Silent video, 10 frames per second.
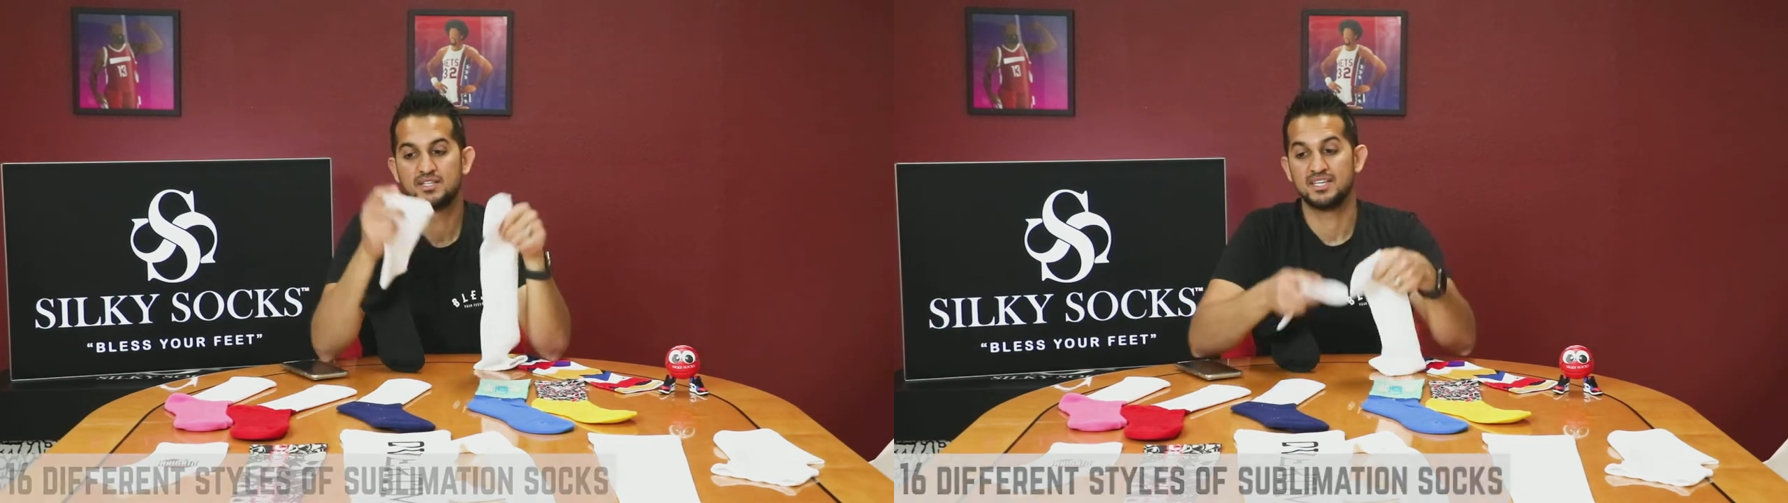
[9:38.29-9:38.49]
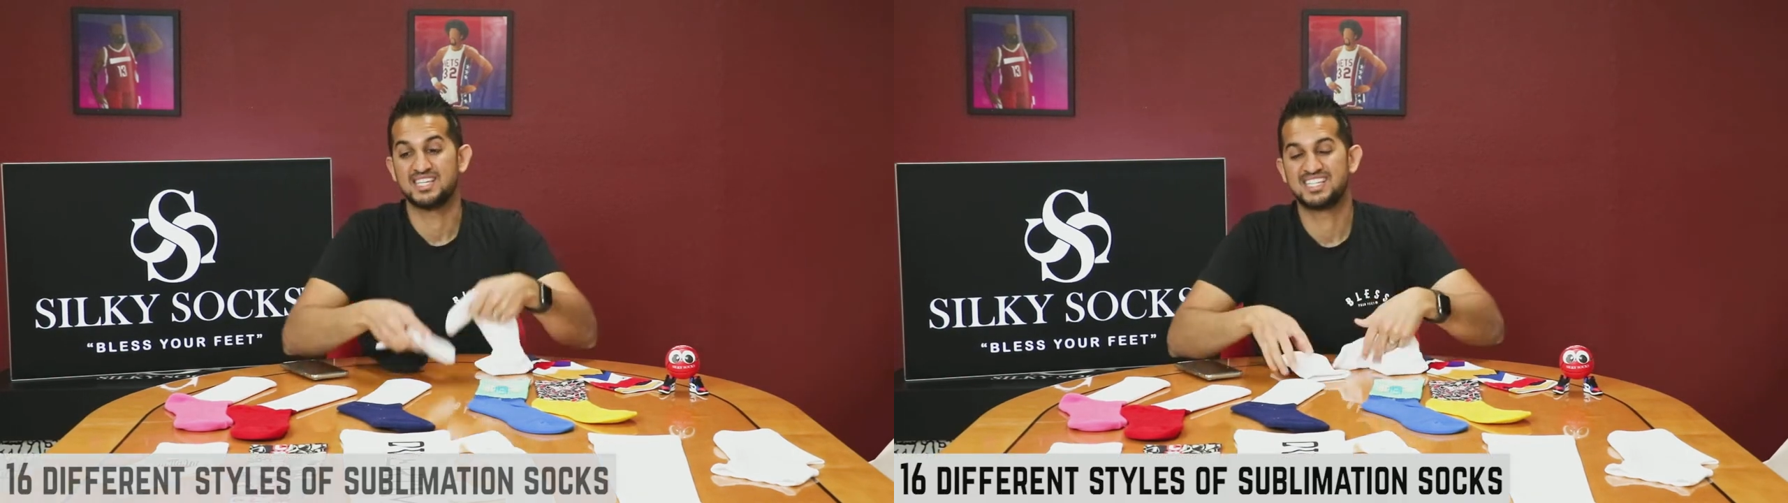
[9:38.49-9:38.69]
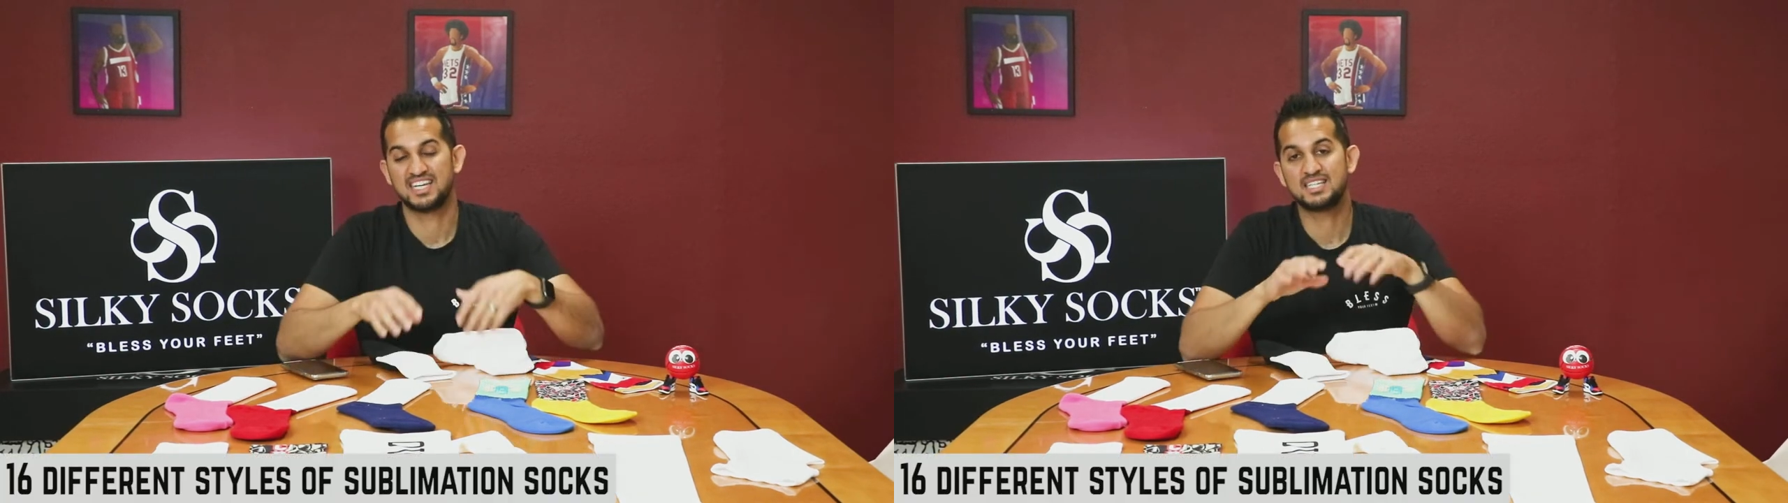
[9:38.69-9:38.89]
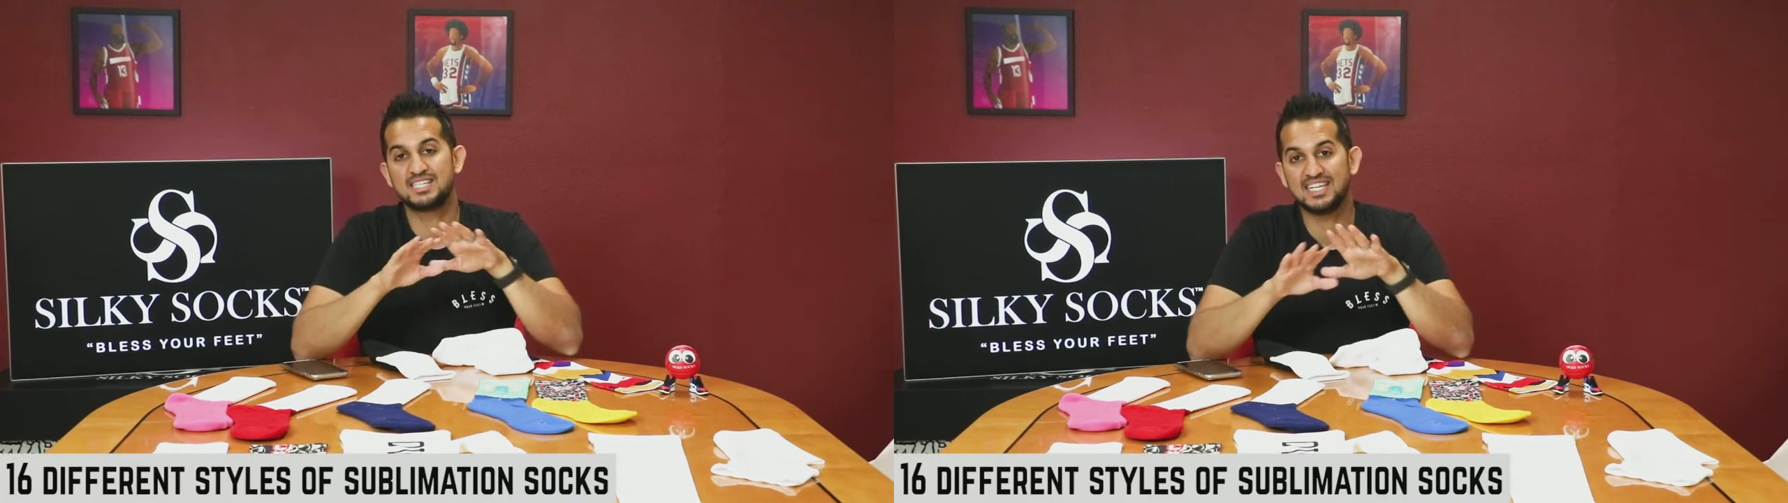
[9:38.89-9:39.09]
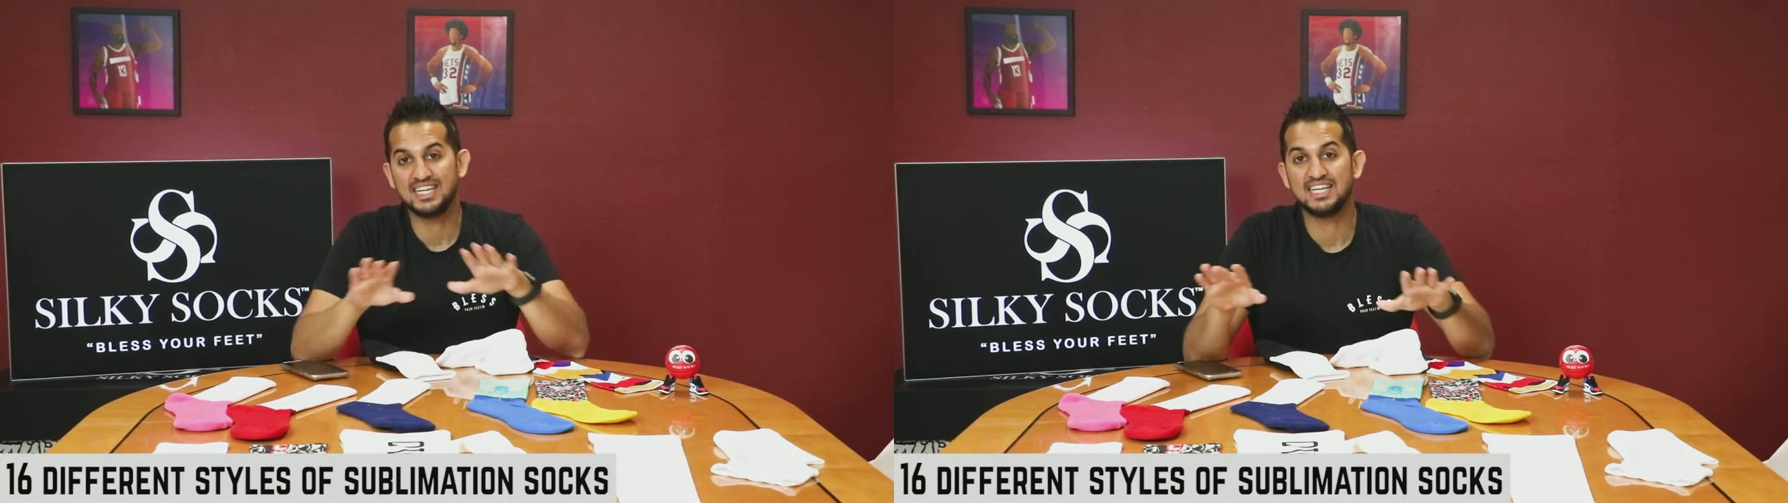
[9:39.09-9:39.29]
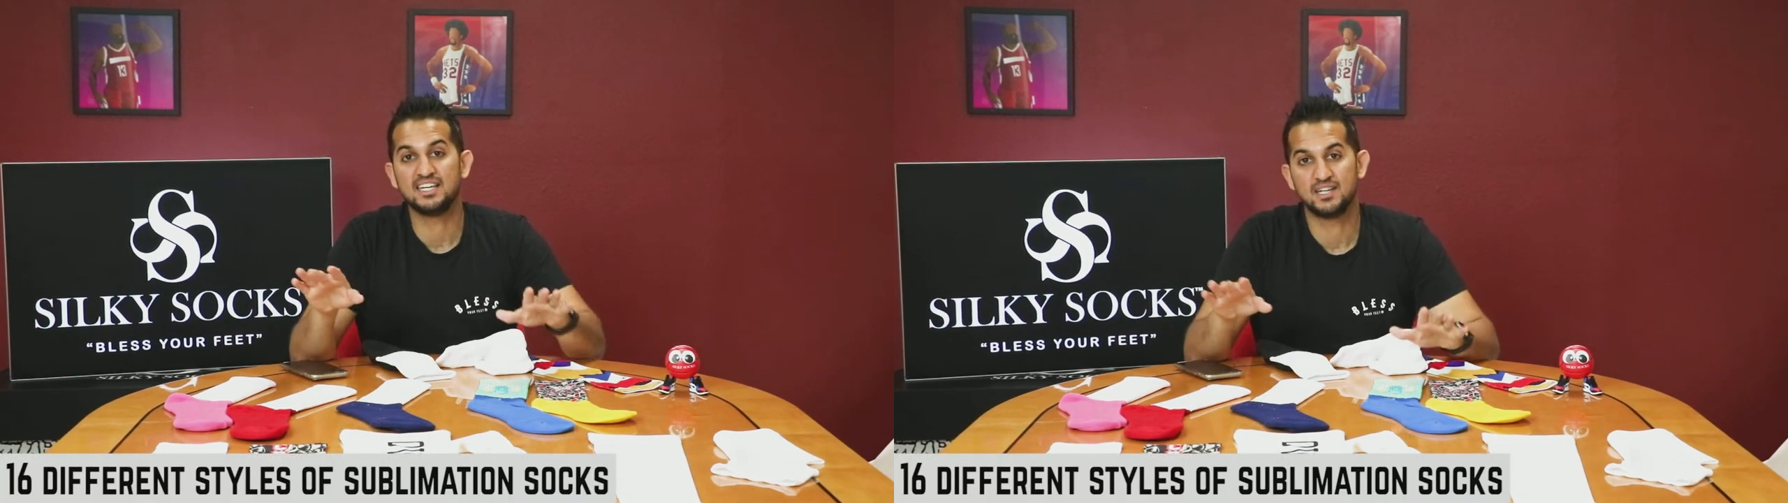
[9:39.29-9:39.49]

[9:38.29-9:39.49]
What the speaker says: to 16